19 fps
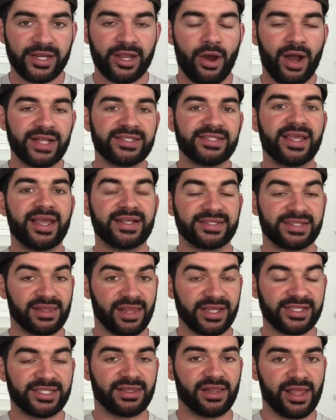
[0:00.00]
Now, I'd say it's
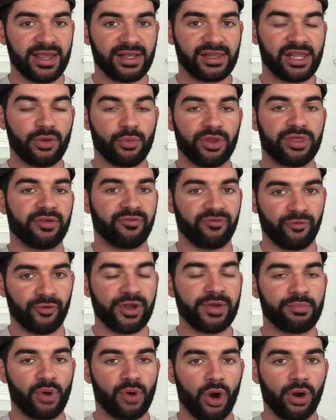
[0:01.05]
less likely with a free
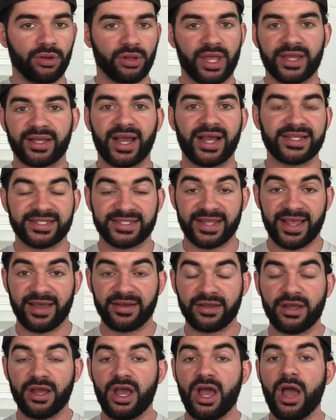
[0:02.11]
bar, like I
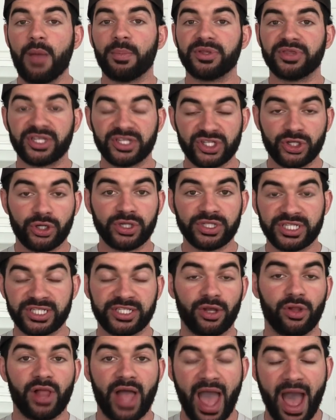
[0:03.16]
said, but this could
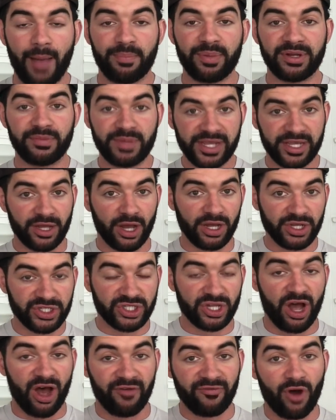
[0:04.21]
still happen because
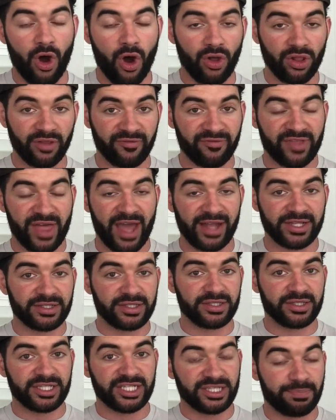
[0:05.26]
of all of
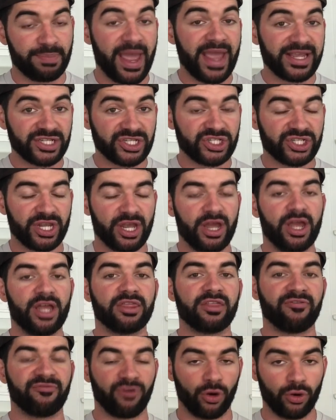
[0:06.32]
that space
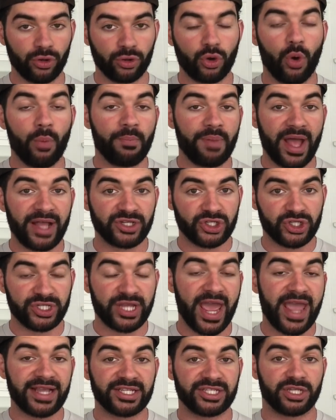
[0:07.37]
the vertical bench
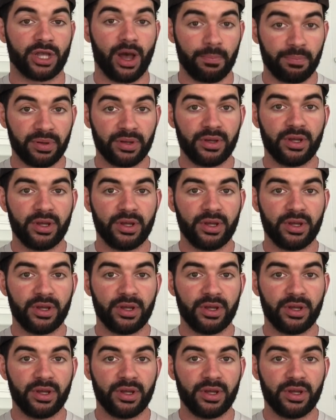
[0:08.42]
takes up.